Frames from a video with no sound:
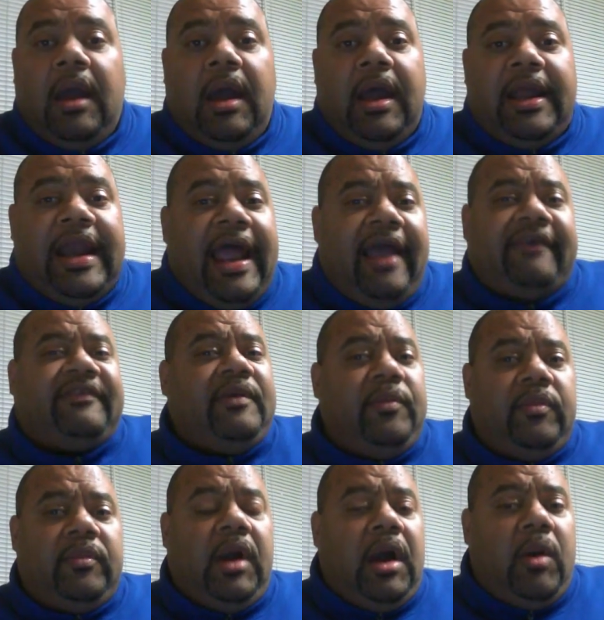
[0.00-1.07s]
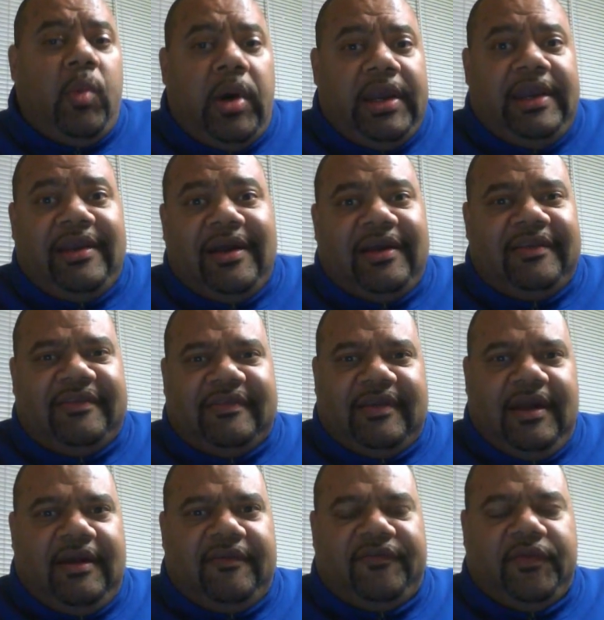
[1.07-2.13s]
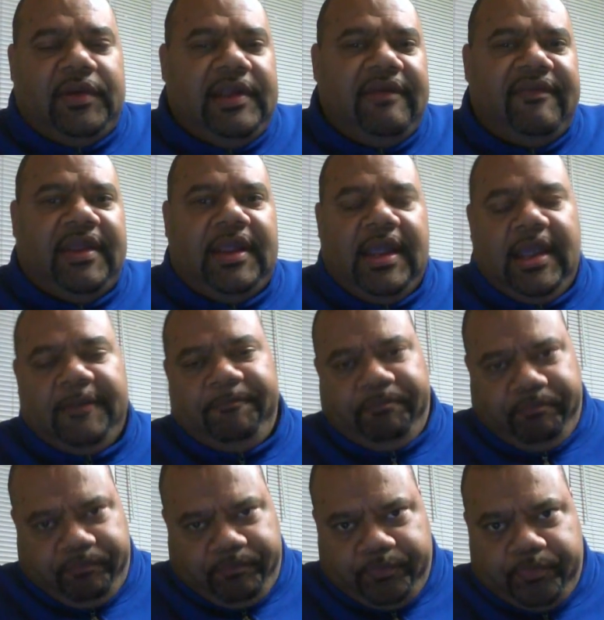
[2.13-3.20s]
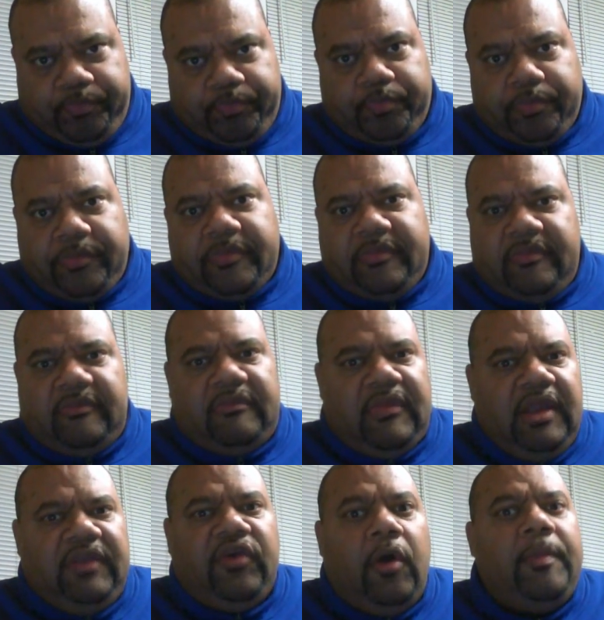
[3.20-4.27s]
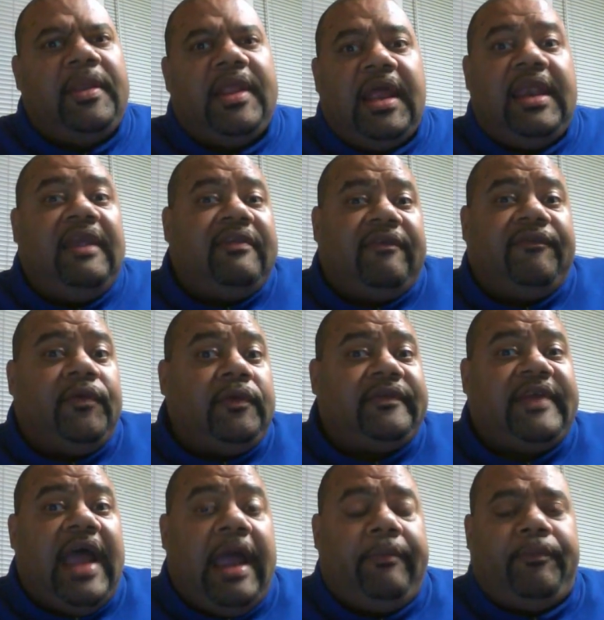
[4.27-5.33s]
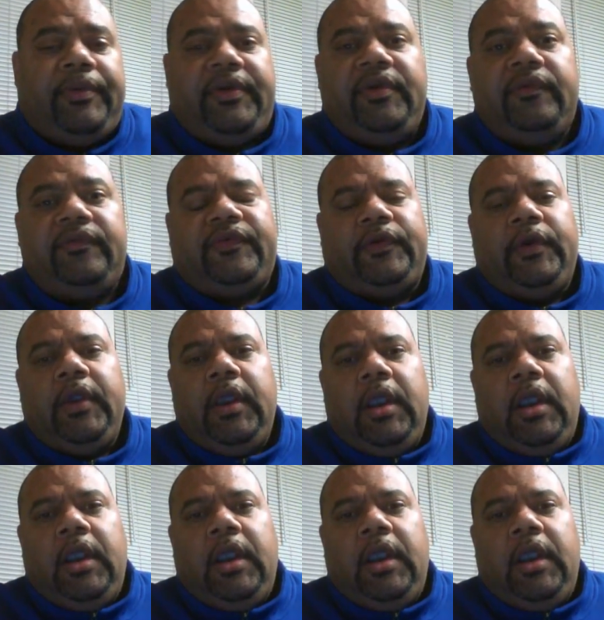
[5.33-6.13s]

uh, and I asked him uh, what he does uh, for a living, and he told me that he's a full time producer.